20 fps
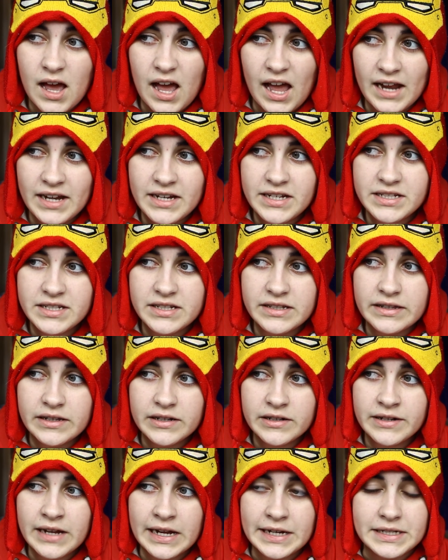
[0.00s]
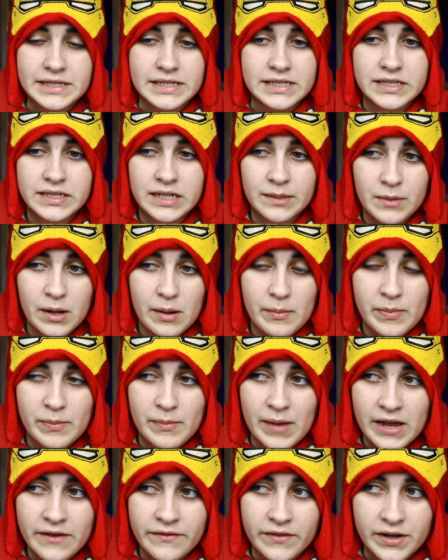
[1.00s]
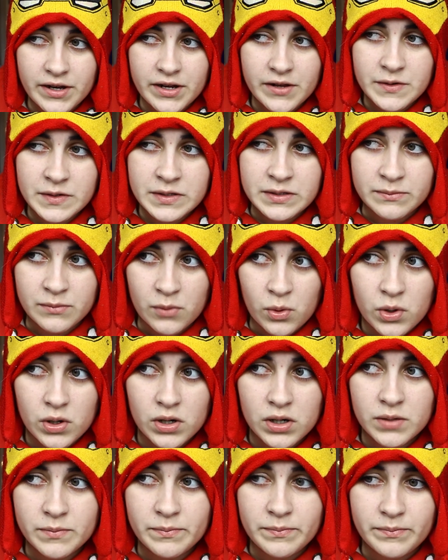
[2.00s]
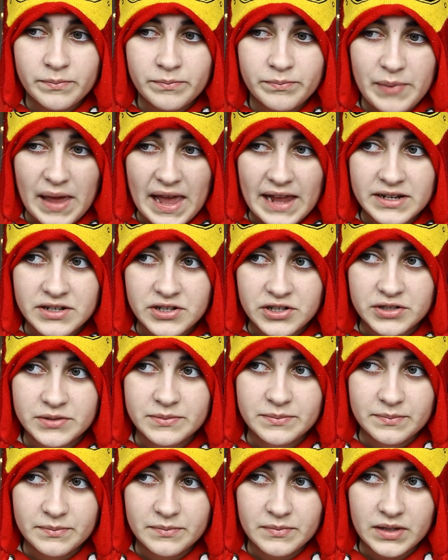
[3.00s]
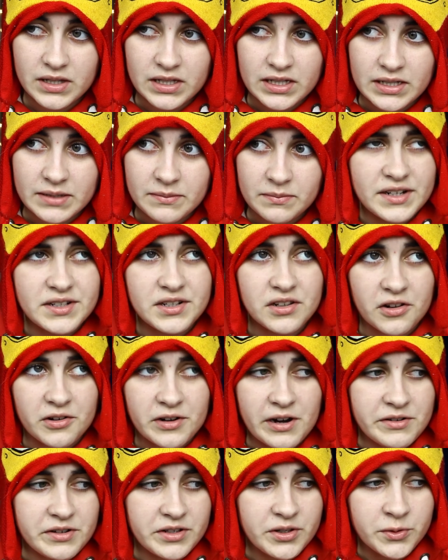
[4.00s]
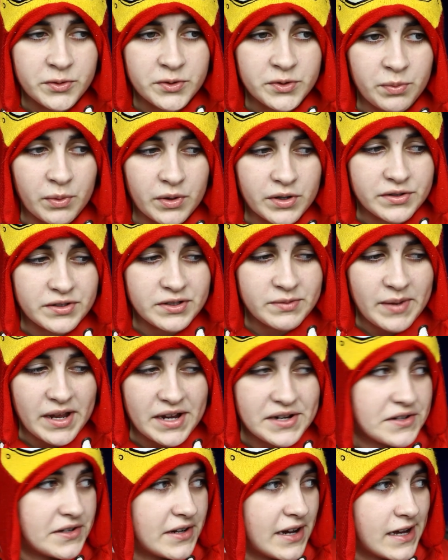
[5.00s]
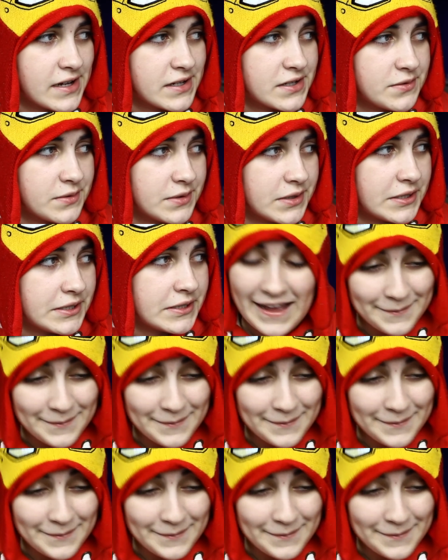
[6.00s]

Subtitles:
I need to learn how to sum up my videos more betterly. I need to learn how to use words better, actually.